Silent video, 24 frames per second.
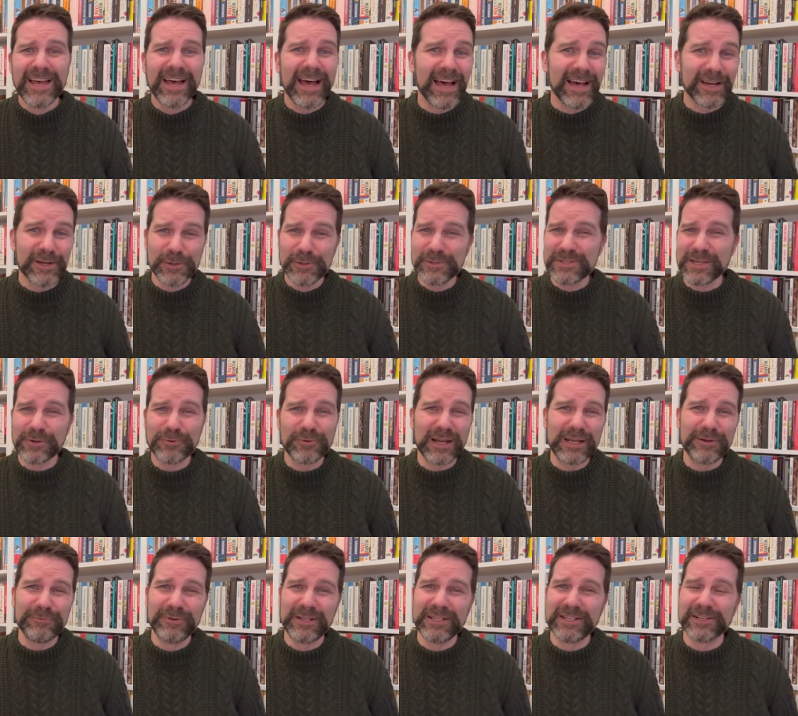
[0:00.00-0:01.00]
uh, who's a
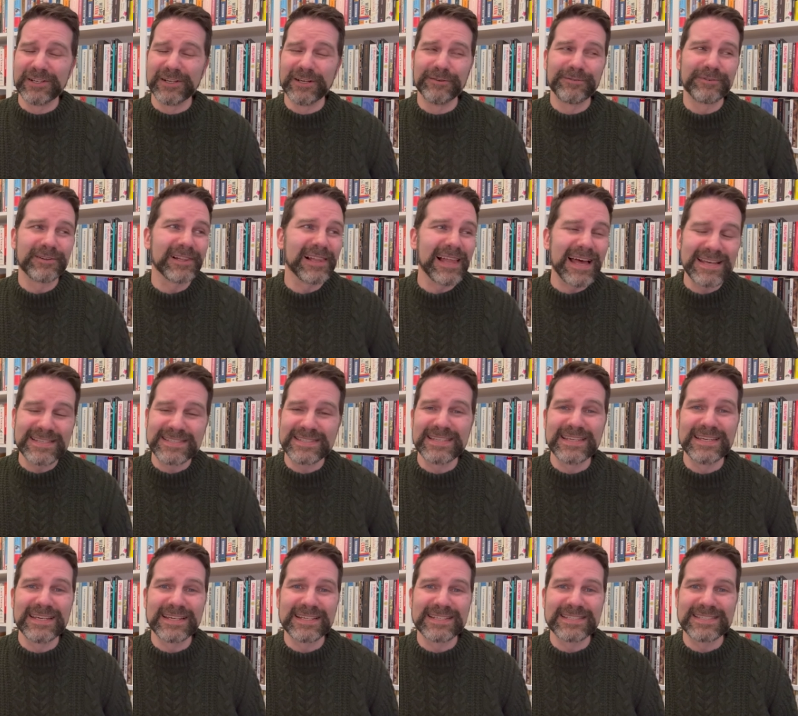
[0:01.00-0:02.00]
great reader of
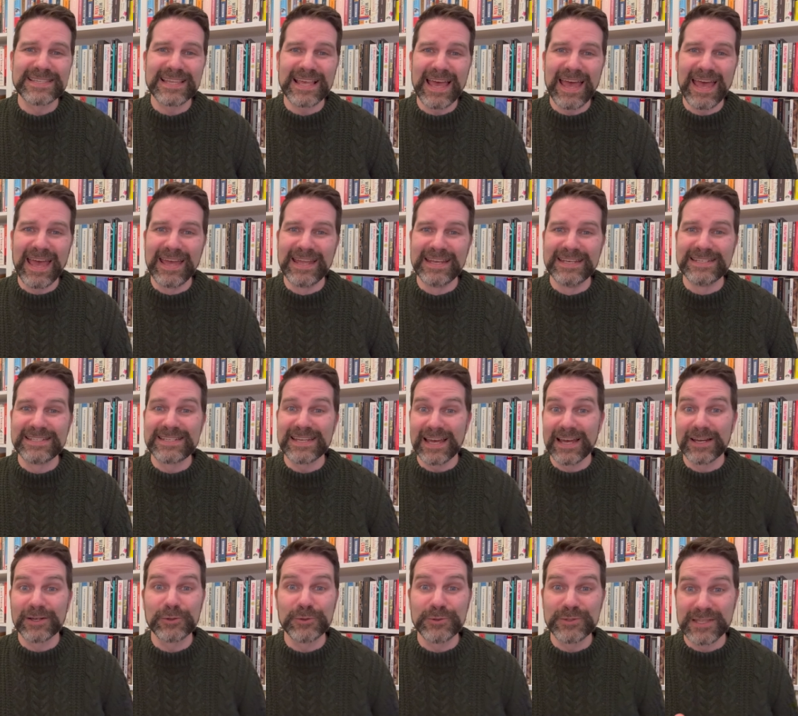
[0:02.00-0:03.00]
classics and
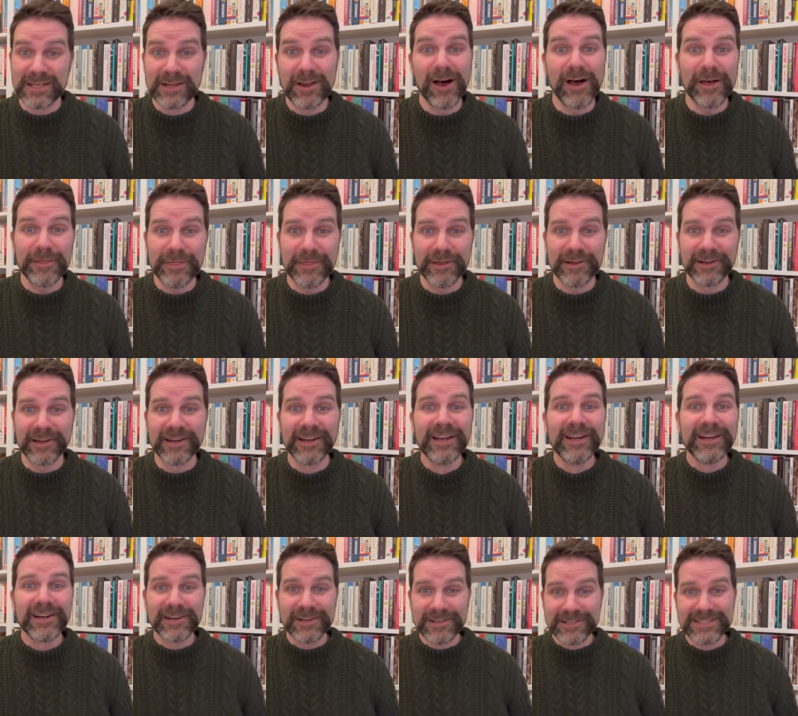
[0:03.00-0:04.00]
uh, who's an author
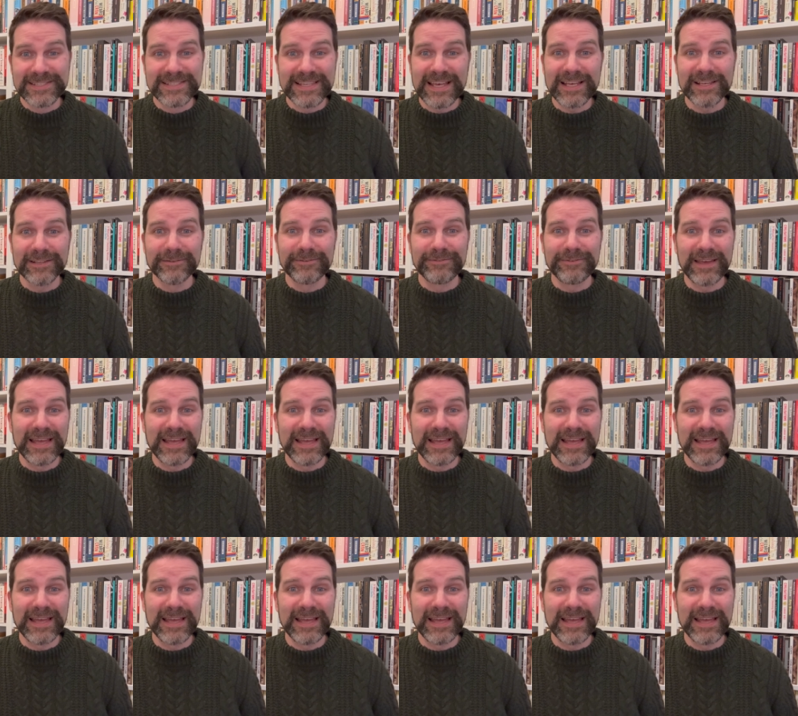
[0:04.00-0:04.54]
herself.